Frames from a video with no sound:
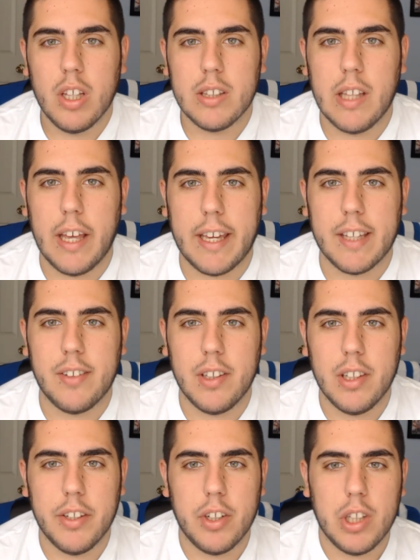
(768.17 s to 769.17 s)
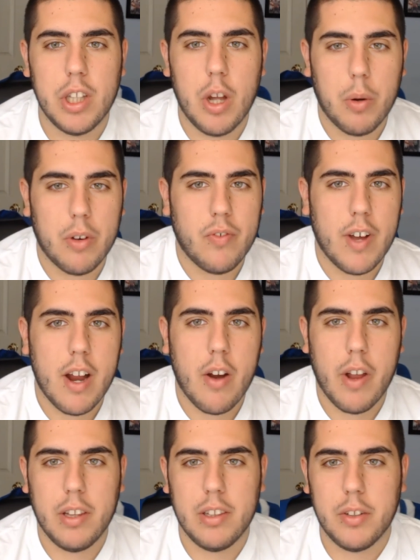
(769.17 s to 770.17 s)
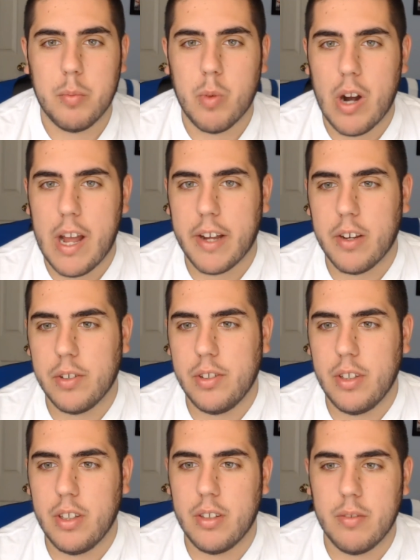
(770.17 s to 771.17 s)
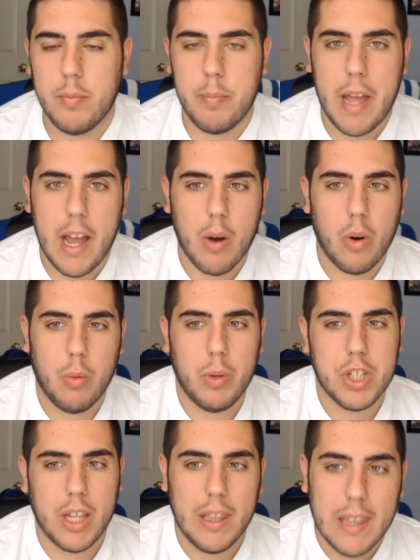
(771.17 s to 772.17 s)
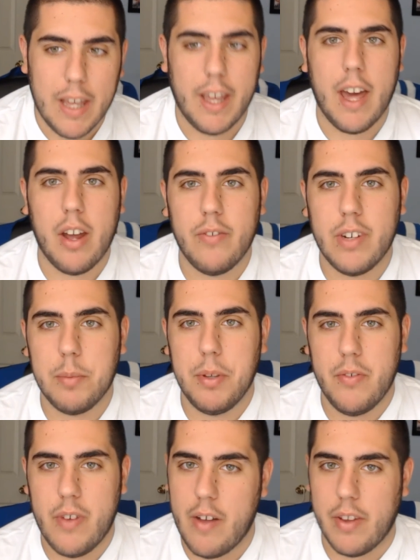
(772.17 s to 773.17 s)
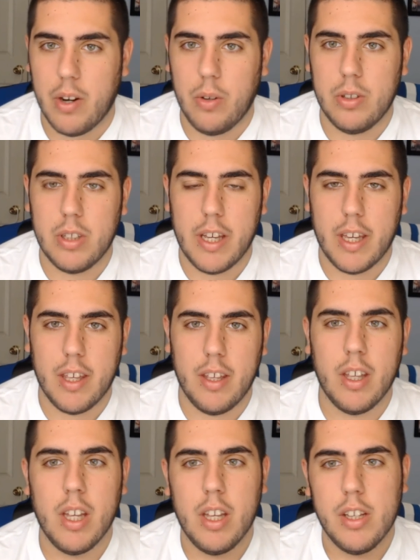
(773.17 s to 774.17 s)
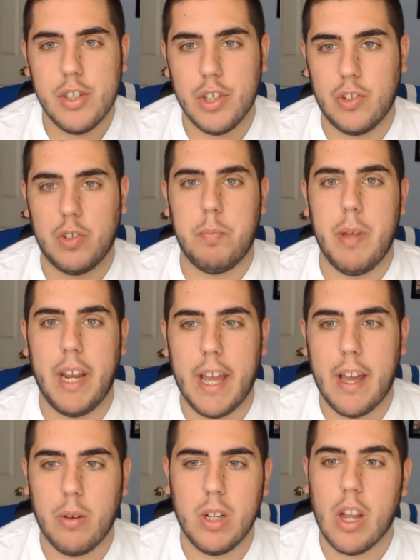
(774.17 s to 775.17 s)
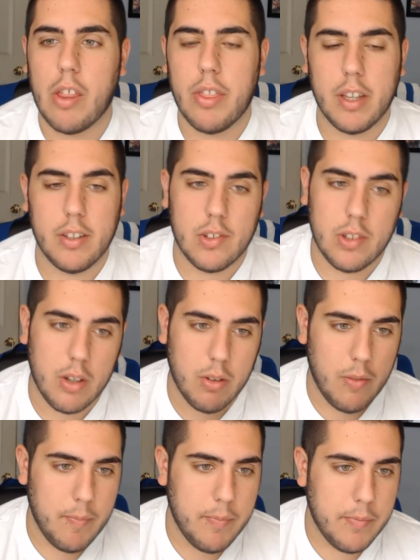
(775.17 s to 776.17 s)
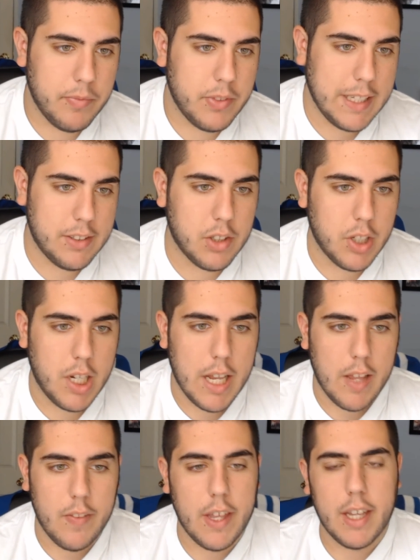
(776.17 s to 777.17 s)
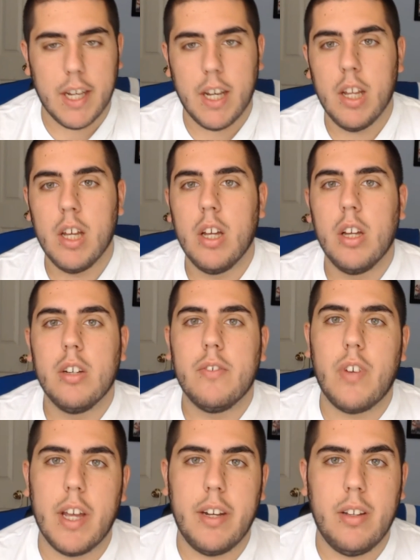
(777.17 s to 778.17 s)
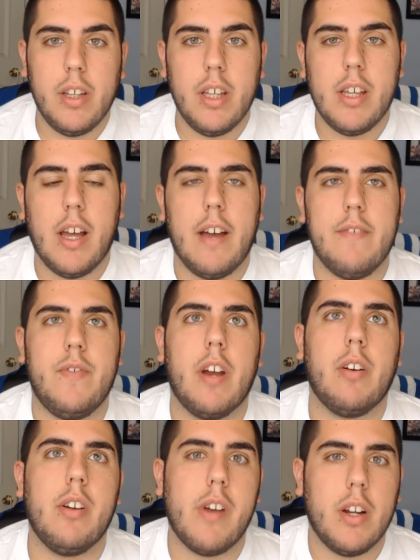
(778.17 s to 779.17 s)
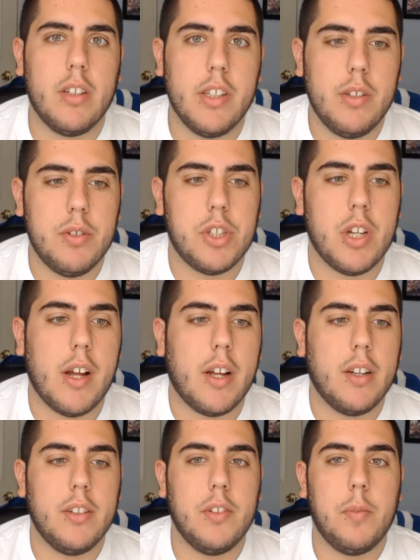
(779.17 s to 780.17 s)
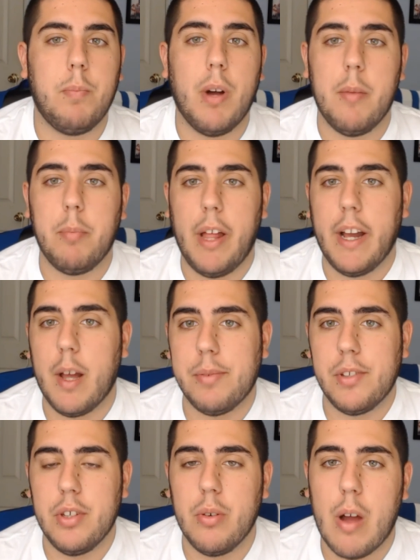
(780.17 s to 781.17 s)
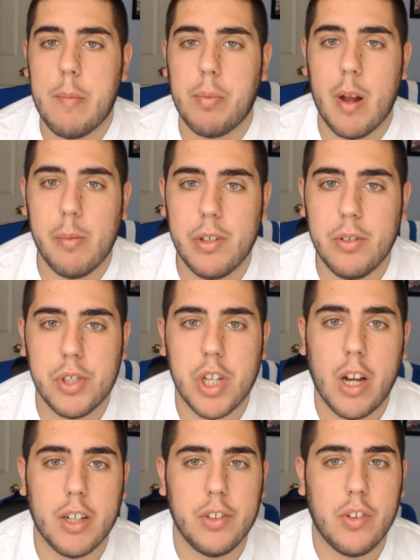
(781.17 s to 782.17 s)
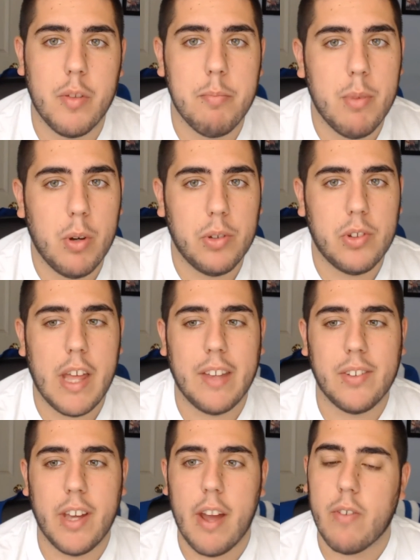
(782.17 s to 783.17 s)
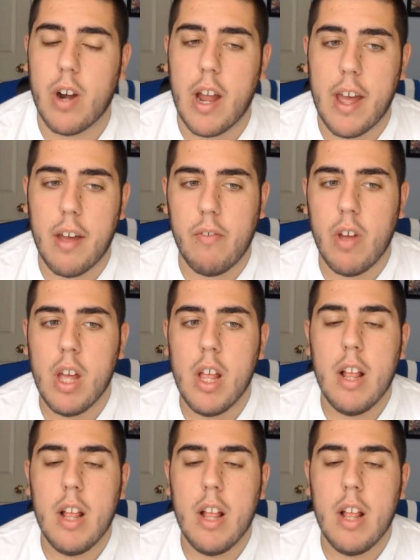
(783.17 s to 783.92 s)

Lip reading: like it's a little lower fire rate, a little more accuracy and power, which I like out of an MP5. I don't like it just spitting out nothing. So that's good. And then finally, I very rarely use shotguns, but in Black Ops 2, I probably use shotguns the most as I ever have,